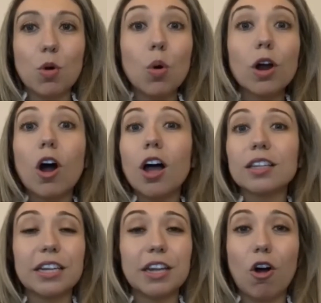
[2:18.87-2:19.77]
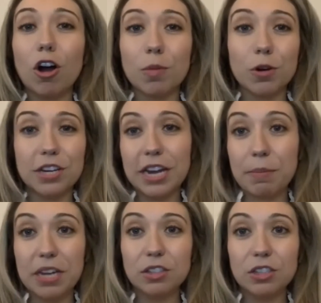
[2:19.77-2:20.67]
cause any harm or
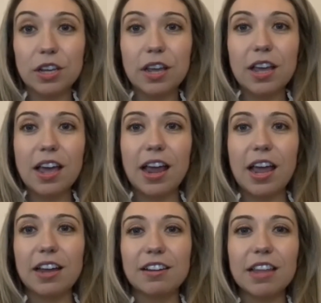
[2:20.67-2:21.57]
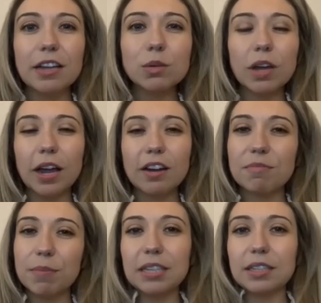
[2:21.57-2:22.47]
damage. And that's what kind of
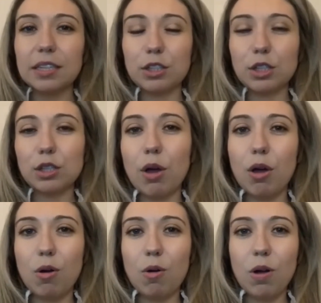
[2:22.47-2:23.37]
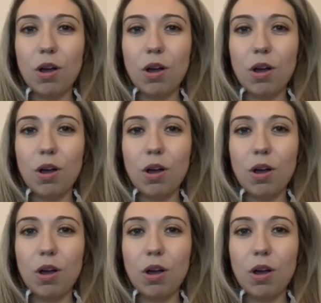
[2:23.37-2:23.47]
makes it so